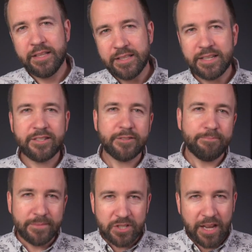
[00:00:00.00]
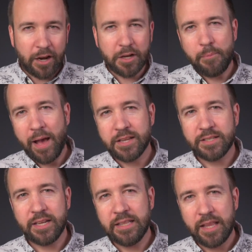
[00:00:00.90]
this cell
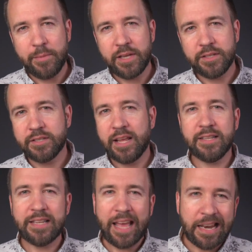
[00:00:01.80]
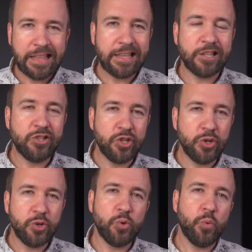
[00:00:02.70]
capacity limits has anything to
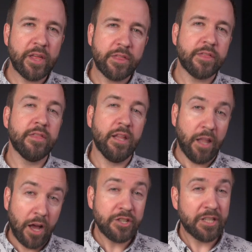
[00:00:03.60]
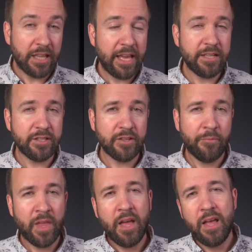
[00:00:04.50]
do with the launch delays.
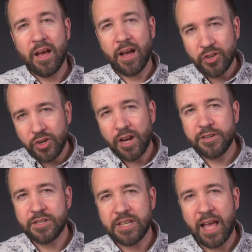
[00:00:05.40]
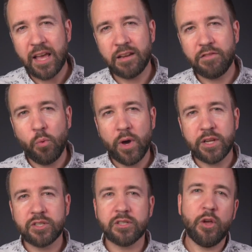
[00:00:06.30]
I could understand if they want
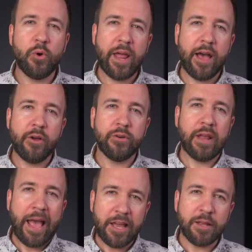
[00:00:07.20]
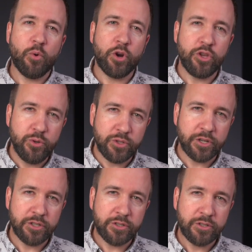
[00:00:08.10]
to slow down adding more
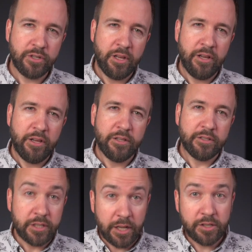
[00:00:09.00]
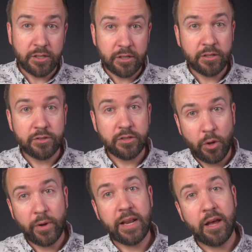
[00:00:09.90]
users, since they're
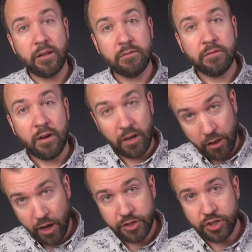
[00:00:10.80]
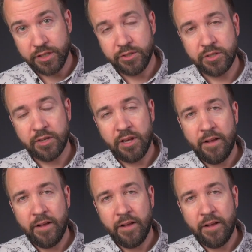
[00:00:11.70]
slowing down on launches.